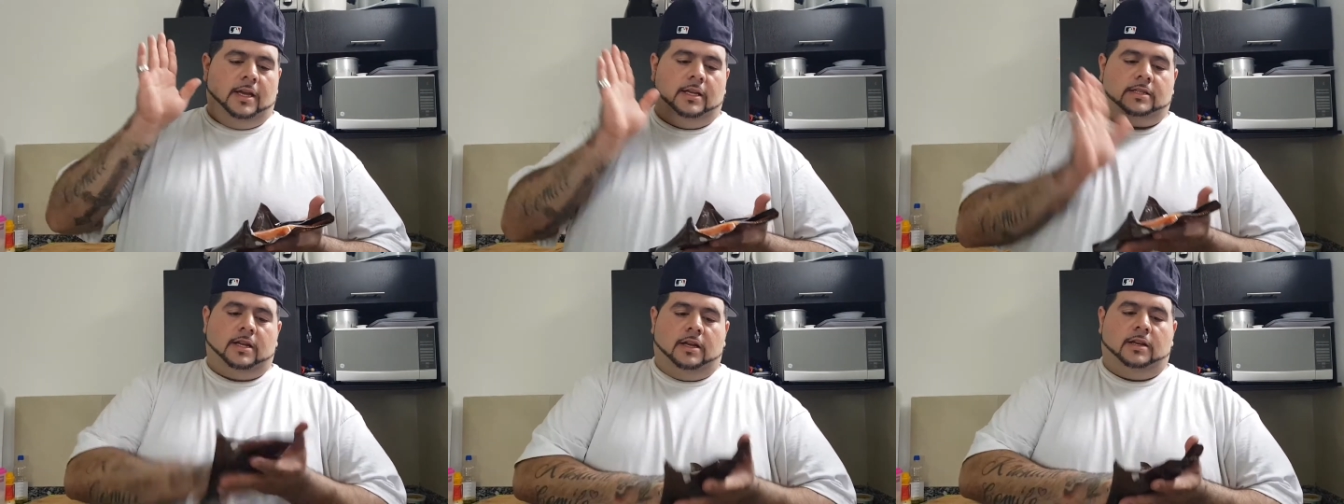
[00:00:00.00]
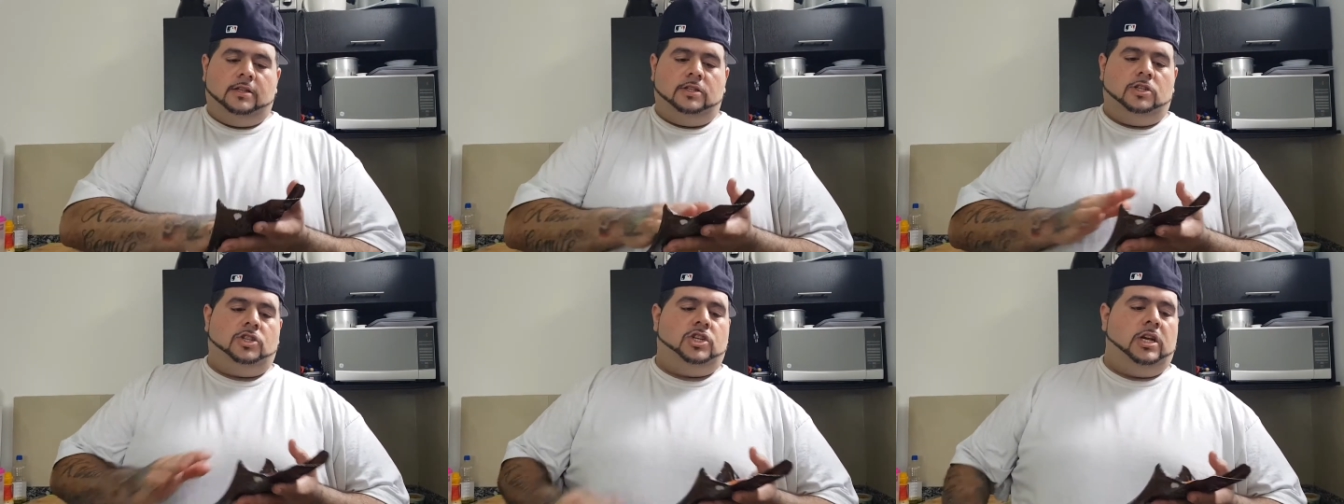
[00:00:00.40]
It's
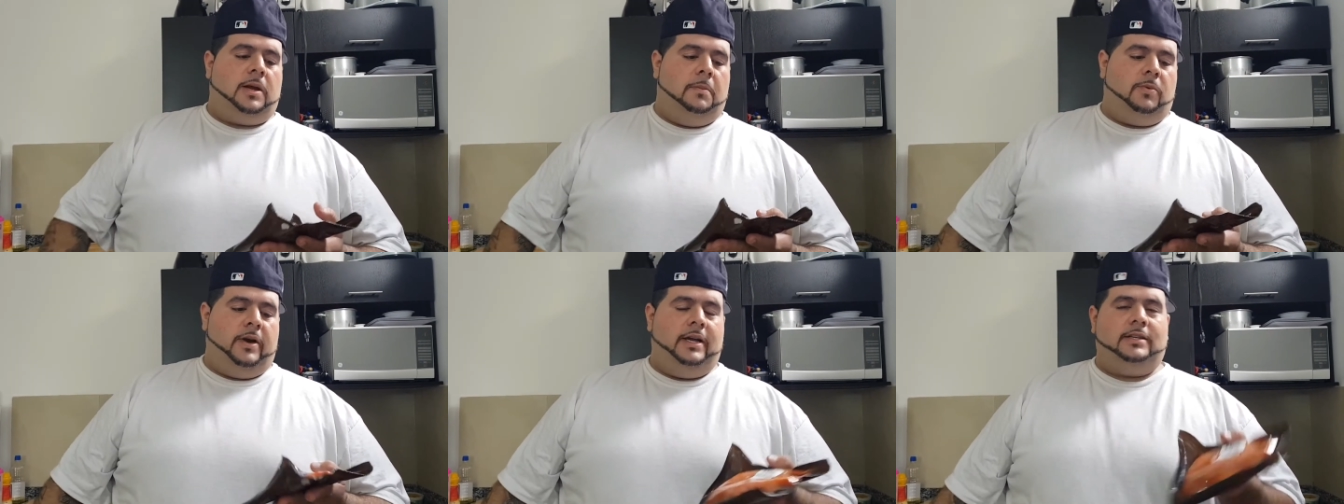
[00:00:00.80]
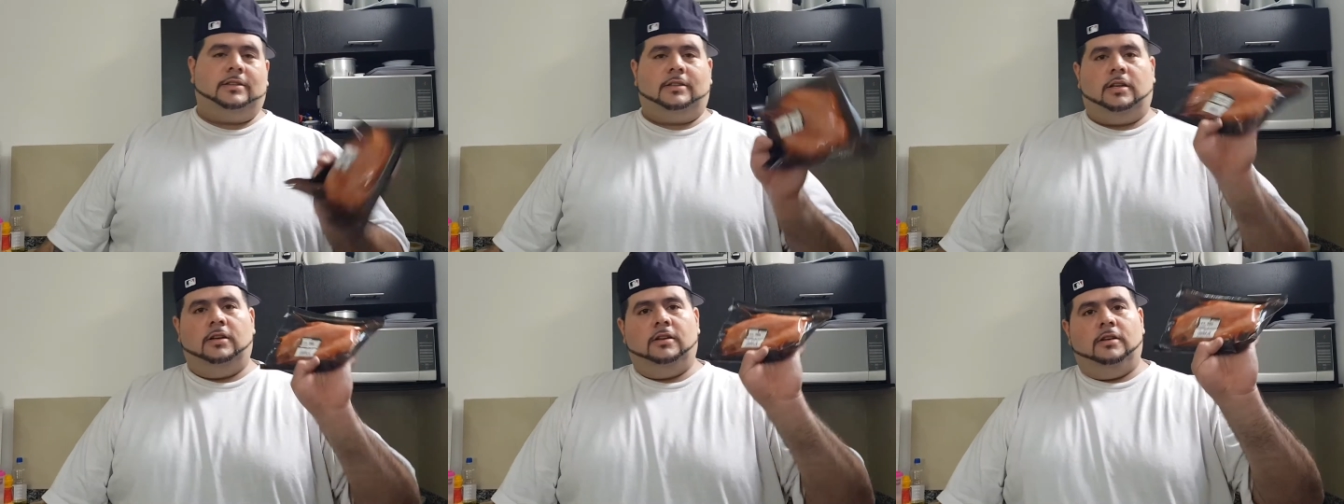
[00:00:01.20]
chicken
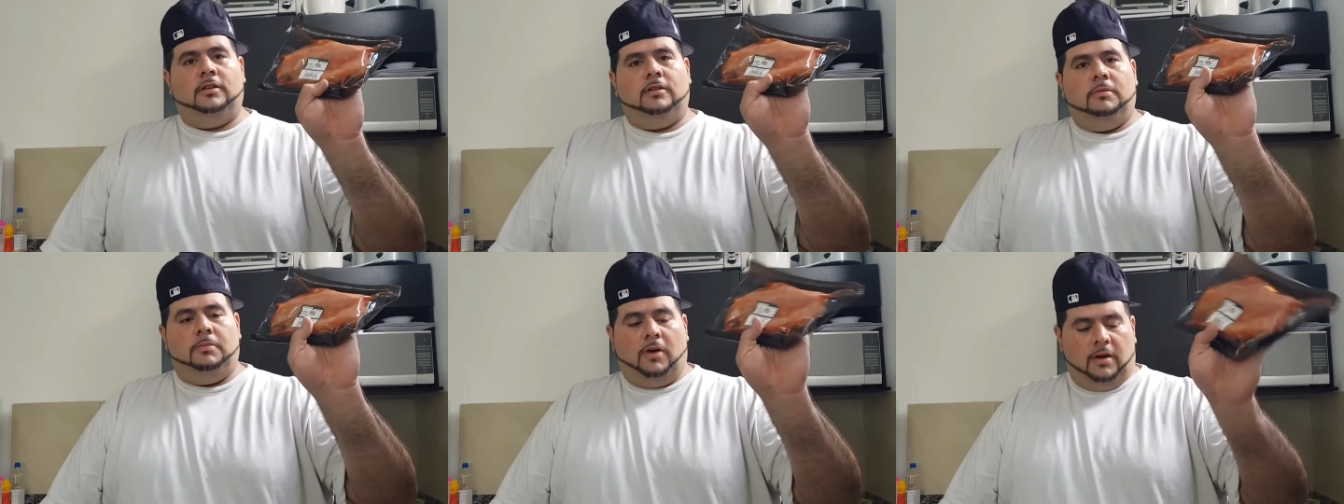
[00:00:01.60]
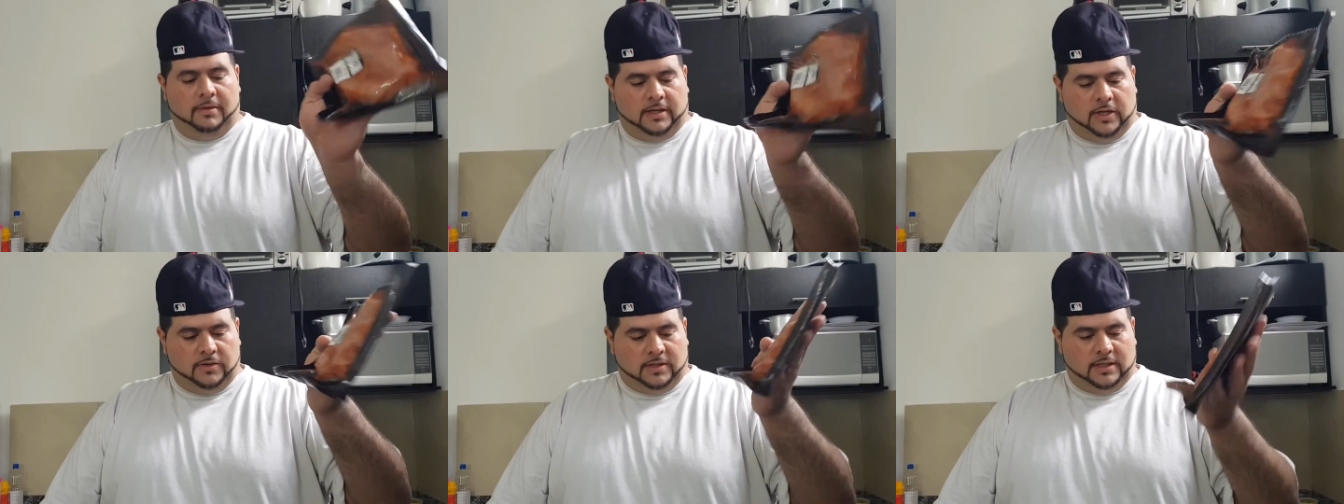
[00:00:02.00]
breast,
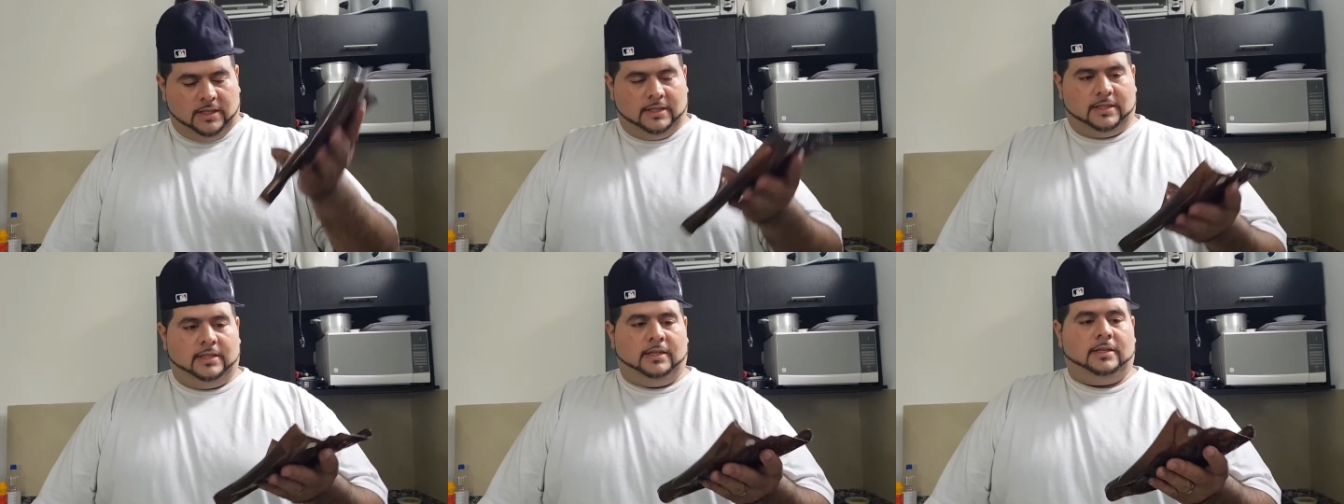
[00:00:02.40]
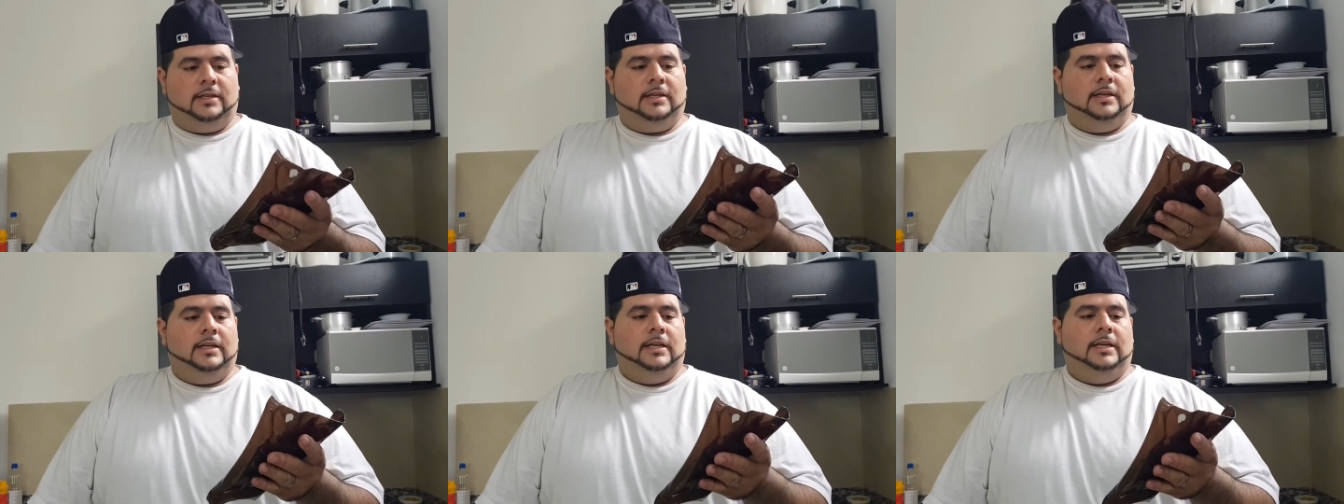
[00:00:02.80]
barbecue seasoned.